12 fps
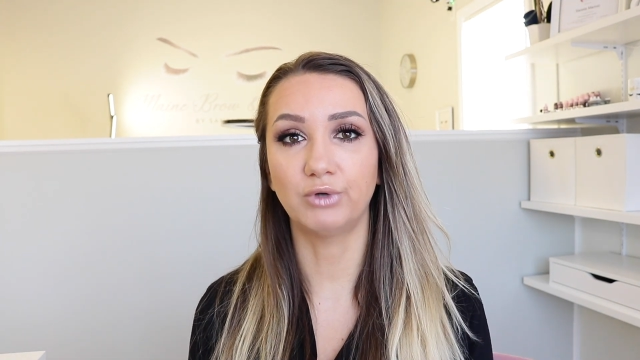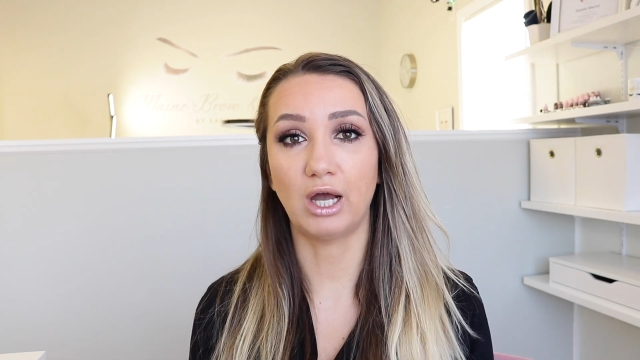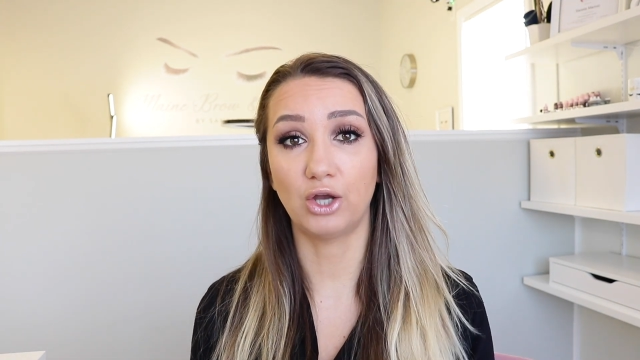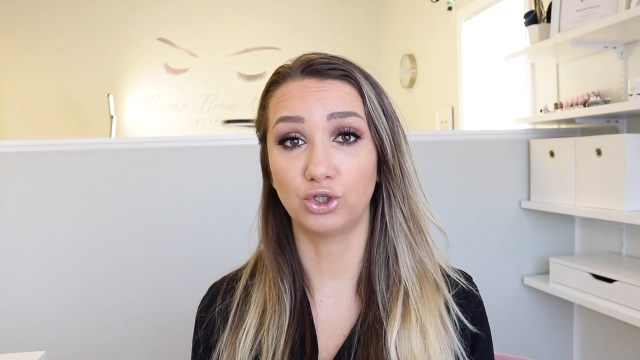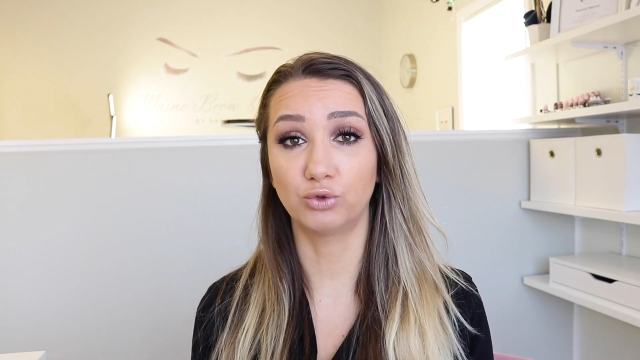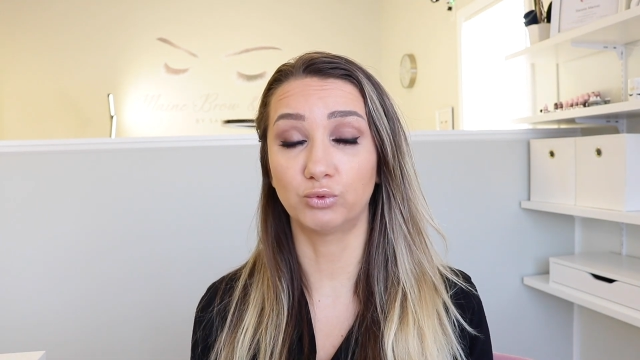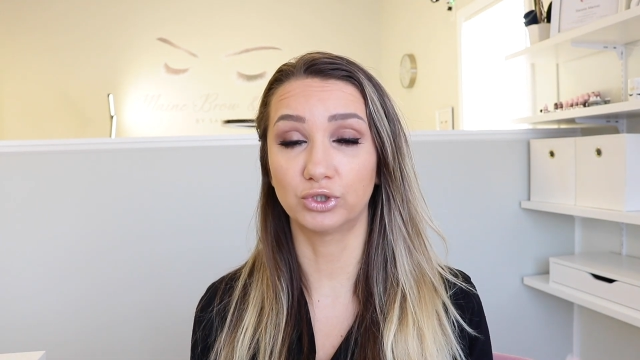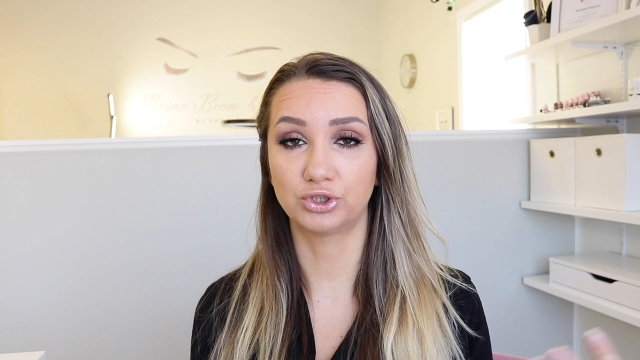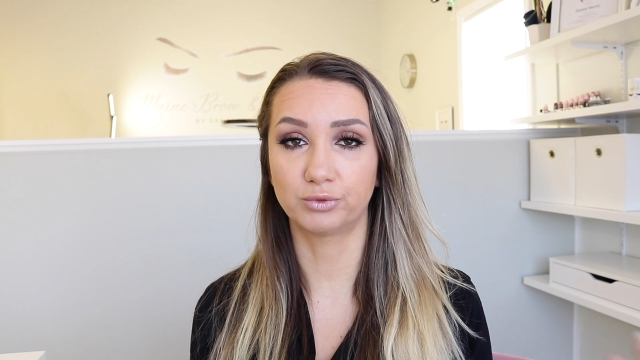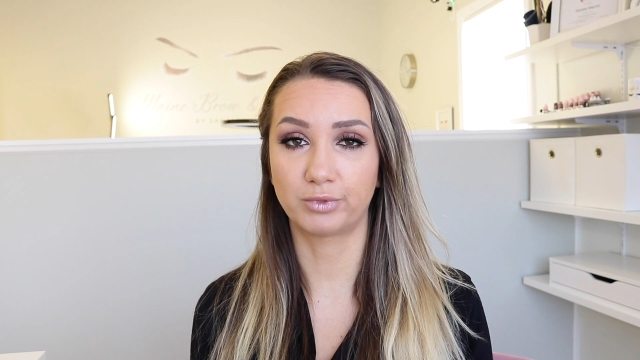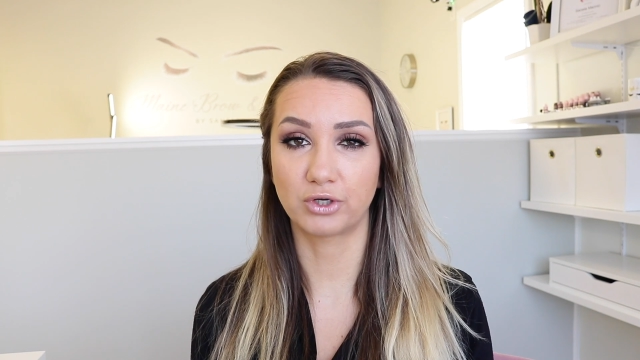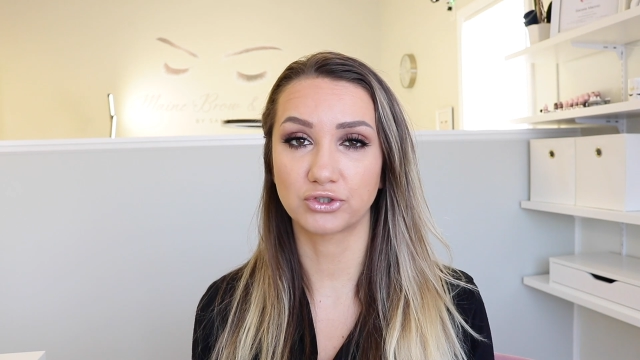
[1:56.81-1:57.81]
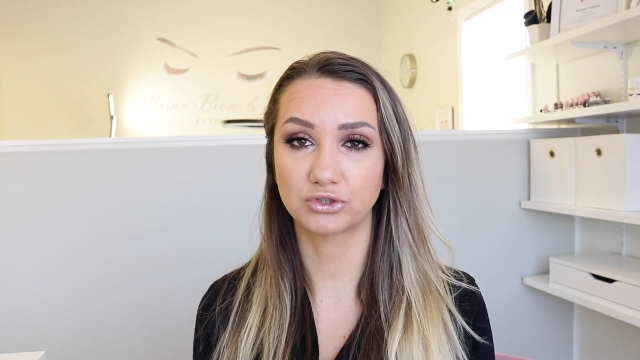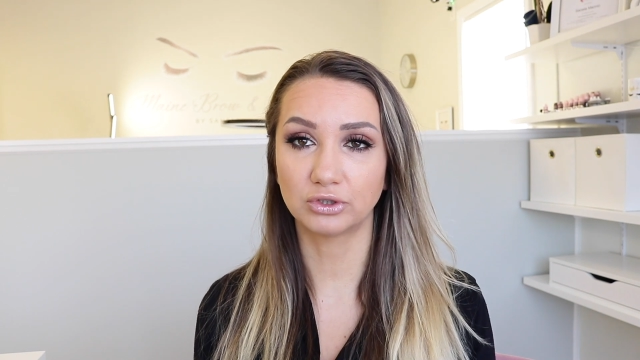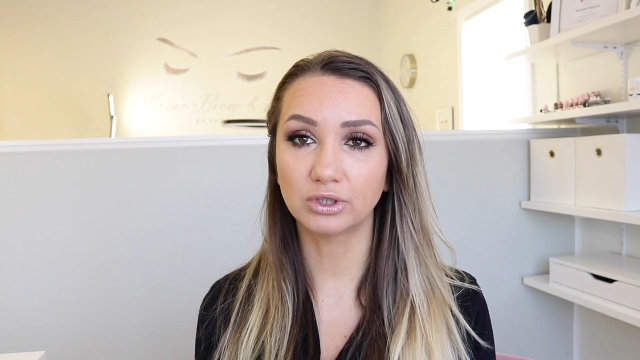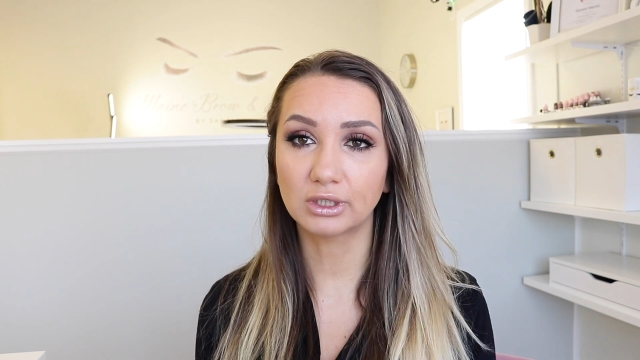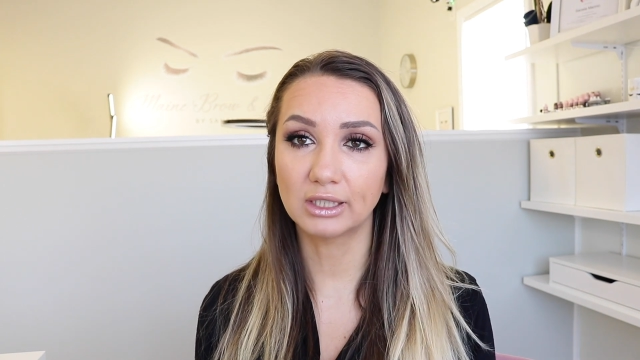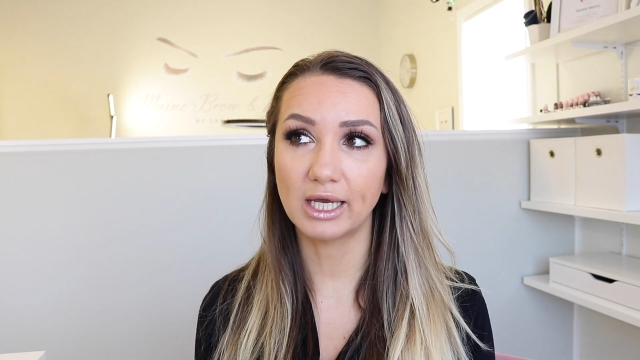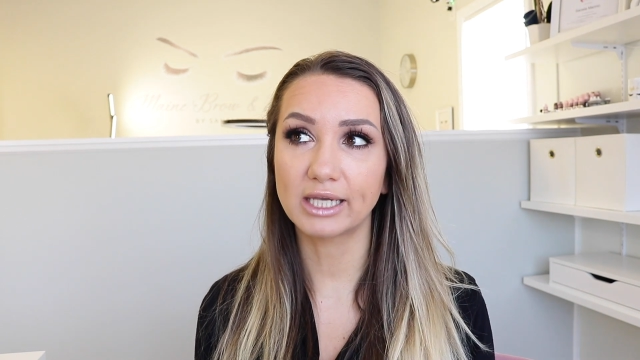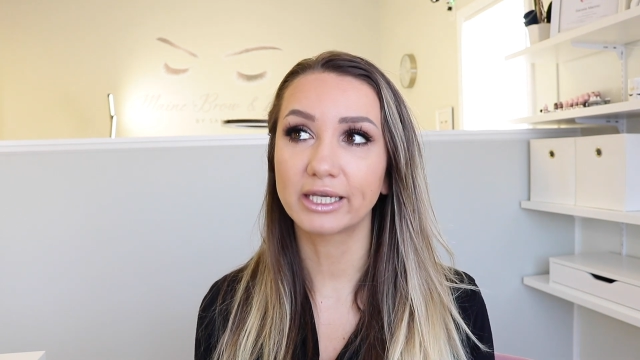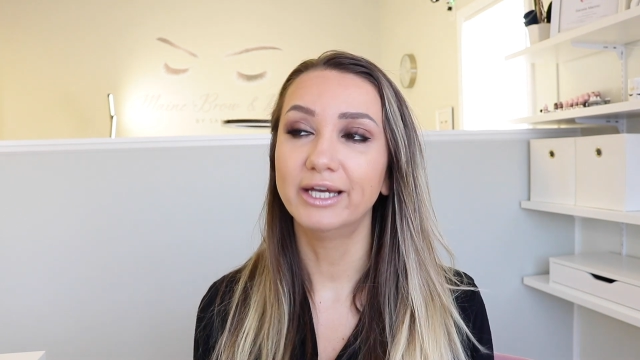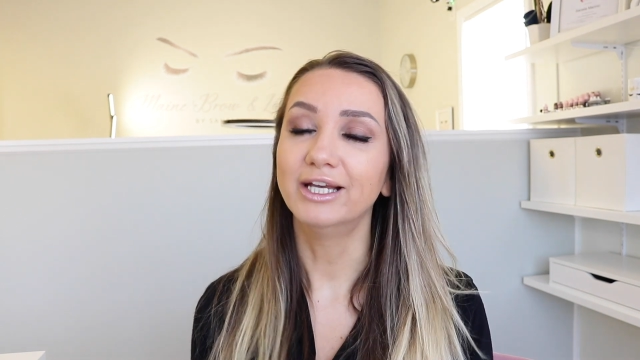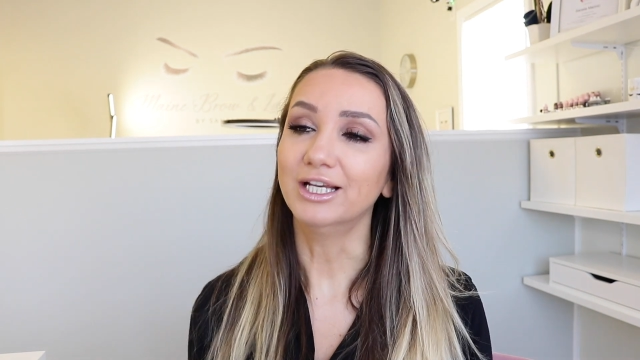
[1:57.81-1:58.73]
how you want your brows to look like.